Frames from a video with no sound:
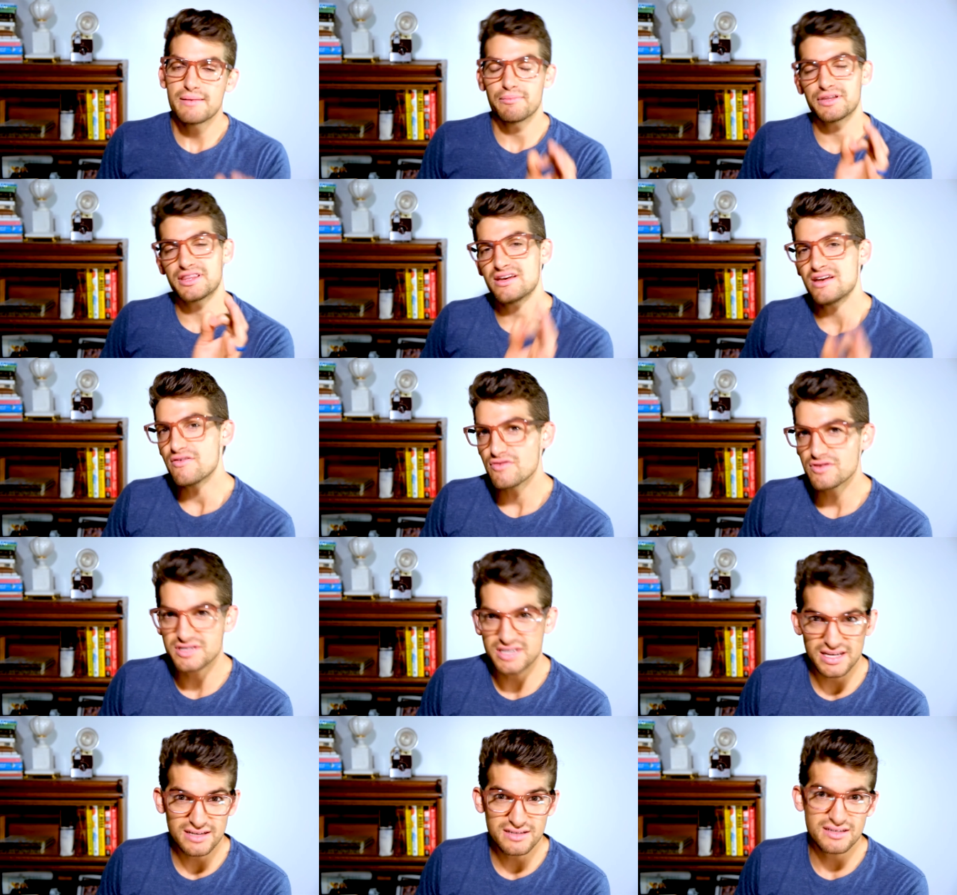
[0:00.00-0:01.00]
But the difference
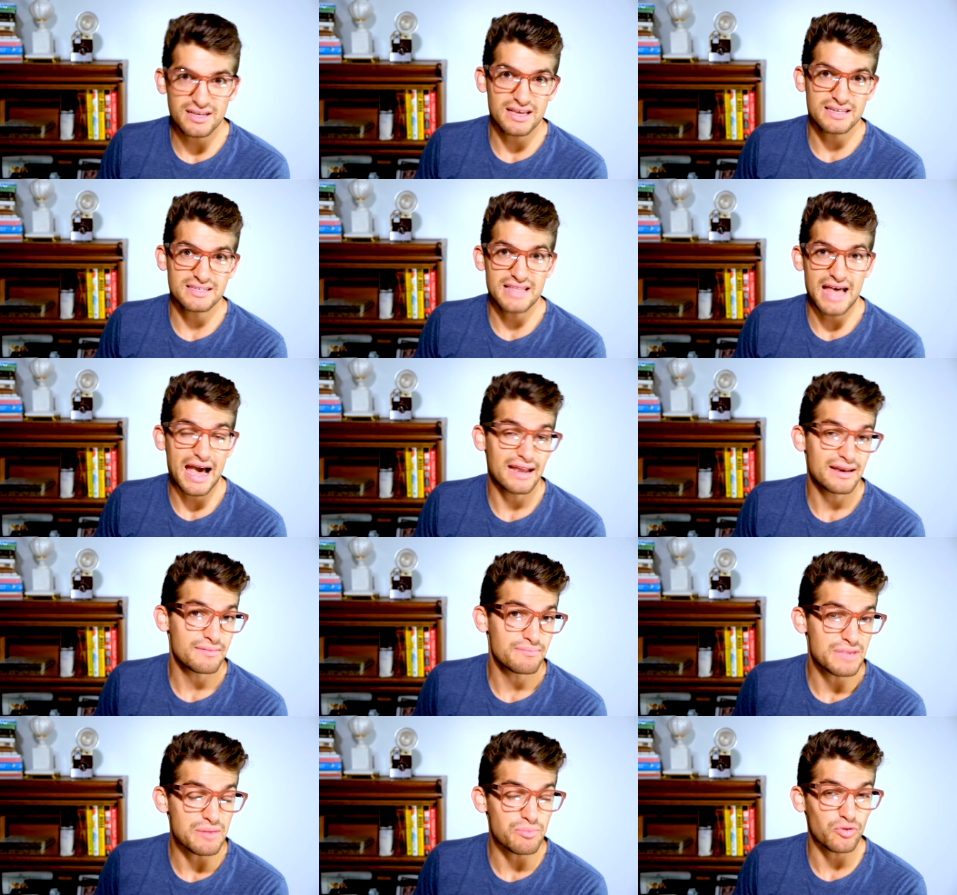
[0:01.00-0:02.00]
is, is that
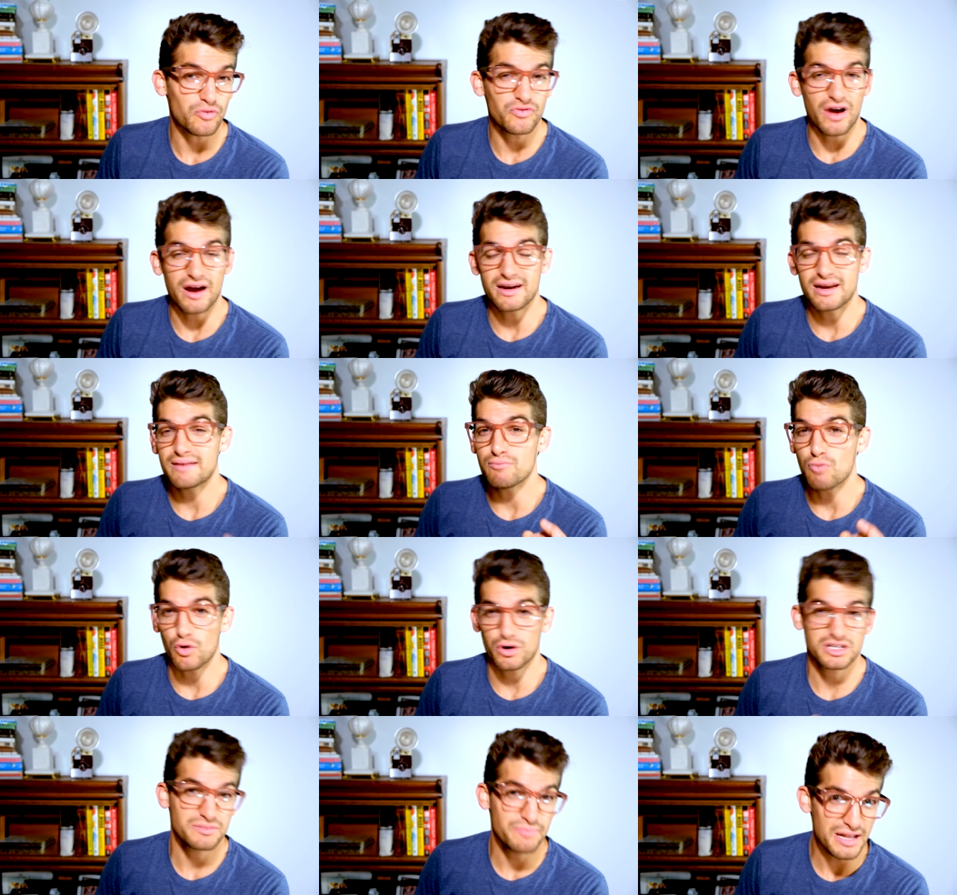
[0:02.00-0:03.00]
people find it more
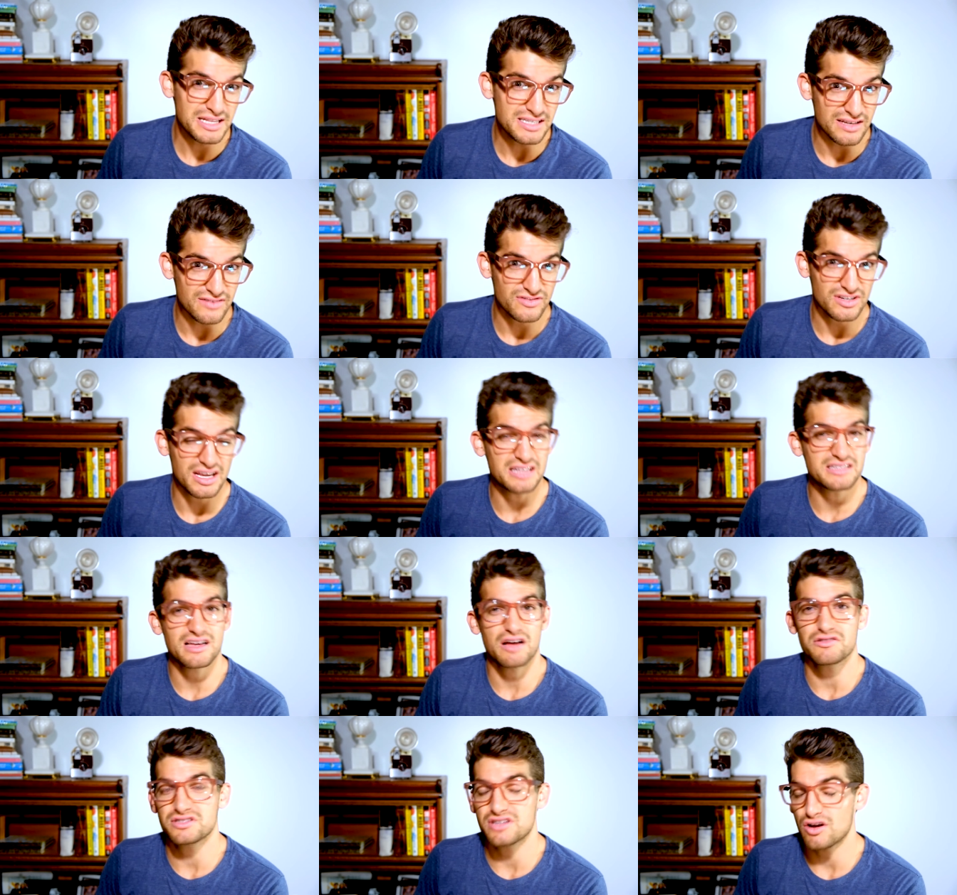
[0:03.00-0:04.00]
expensive to get
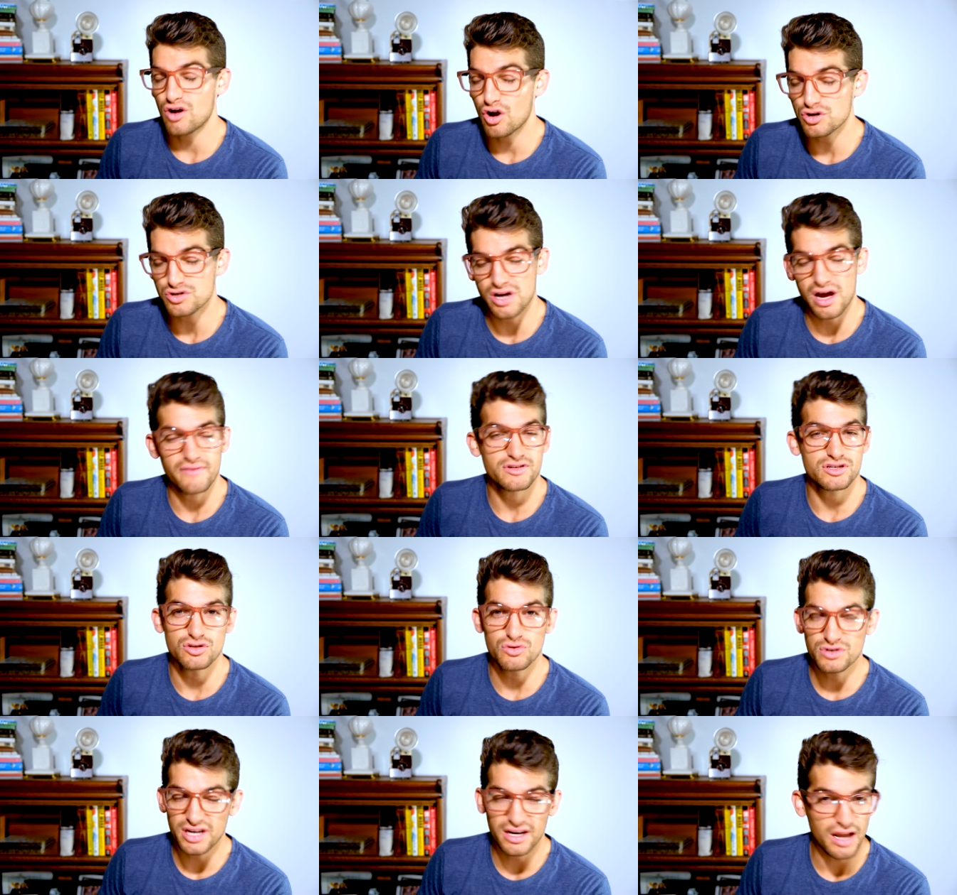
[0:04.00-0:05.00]
solid state hard drives.
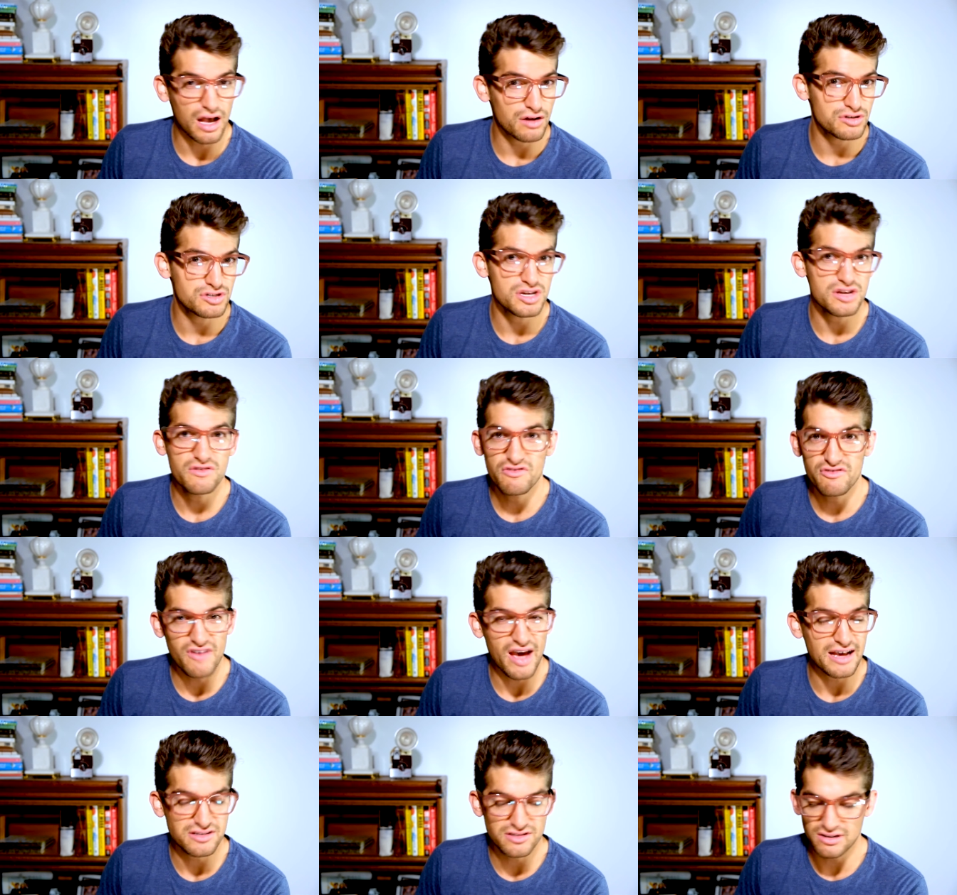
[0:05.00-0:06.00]
Newer technology,
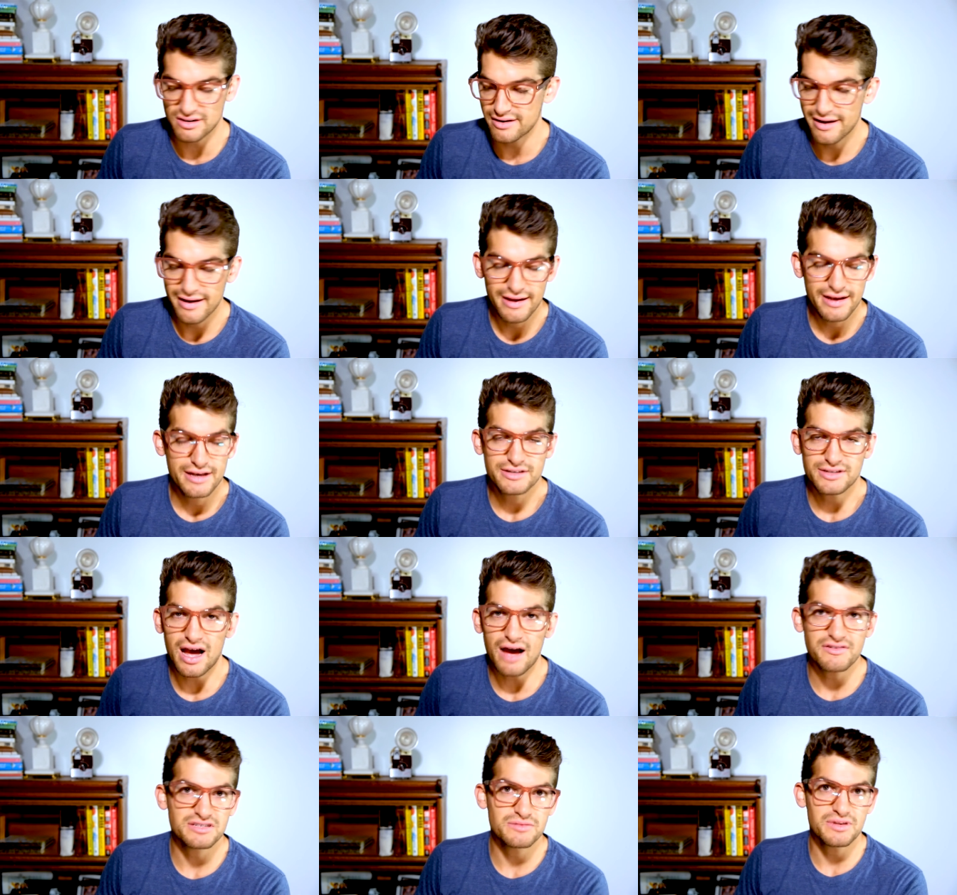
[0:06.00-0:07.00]
faster, so
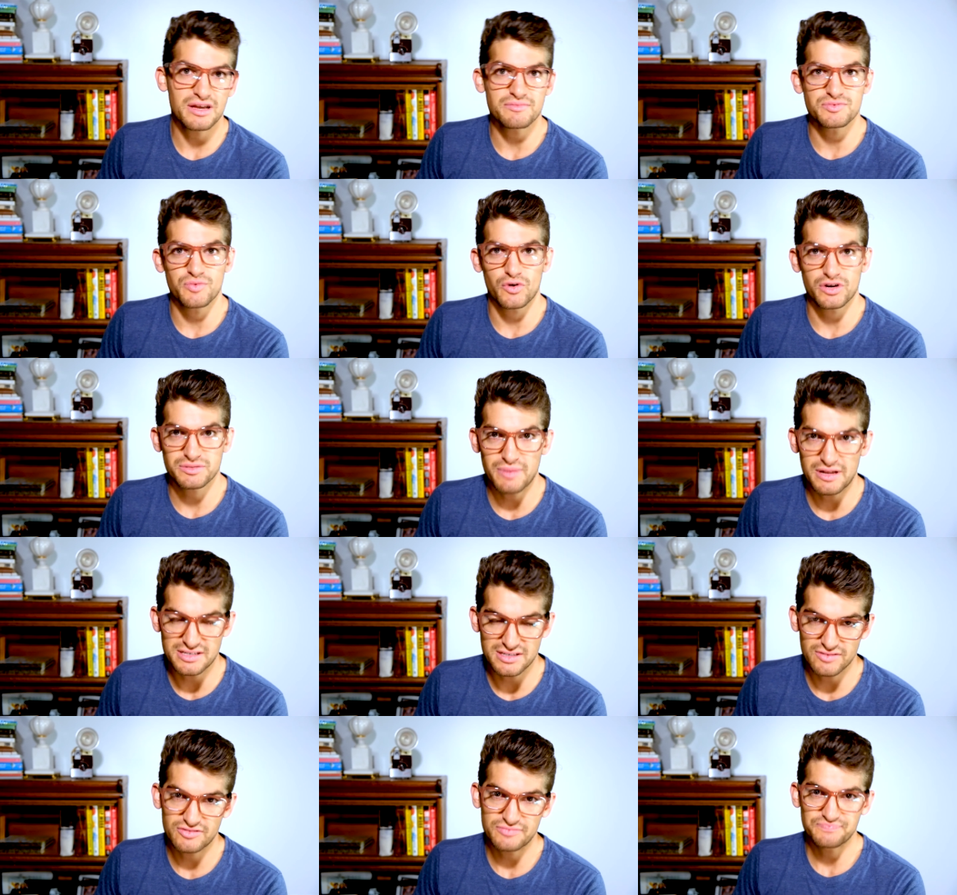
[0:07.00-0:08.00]
obviously it becomes more
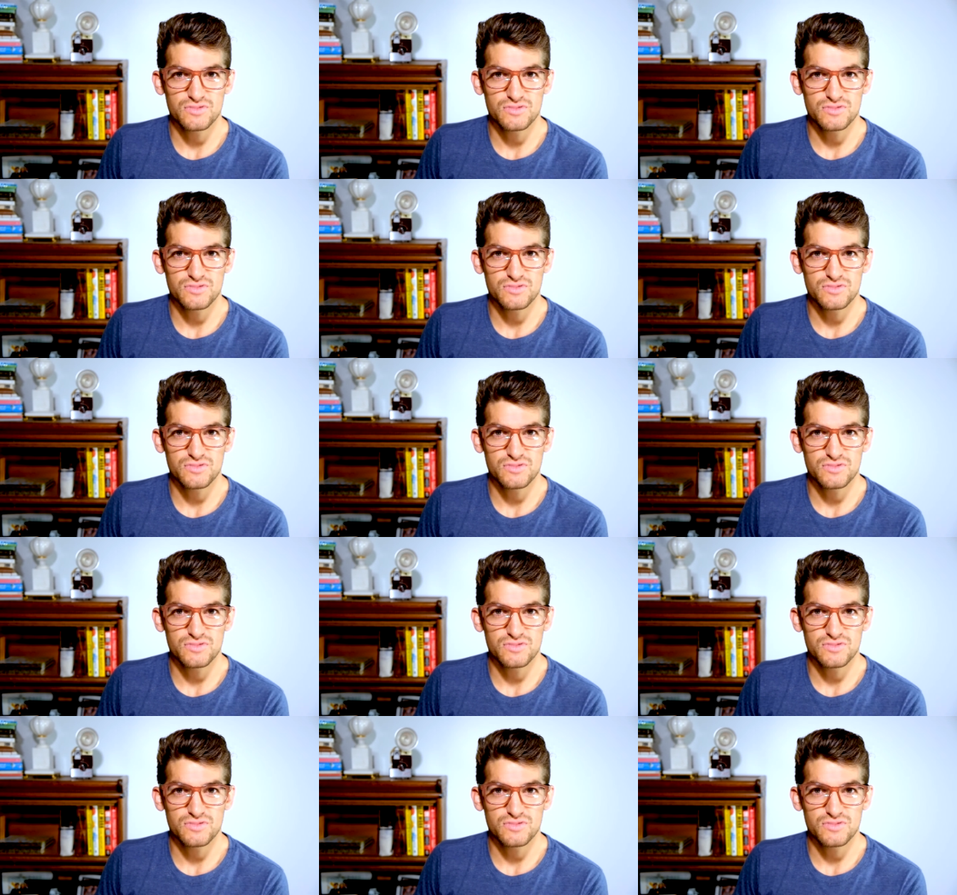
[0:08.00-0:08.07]
expensive.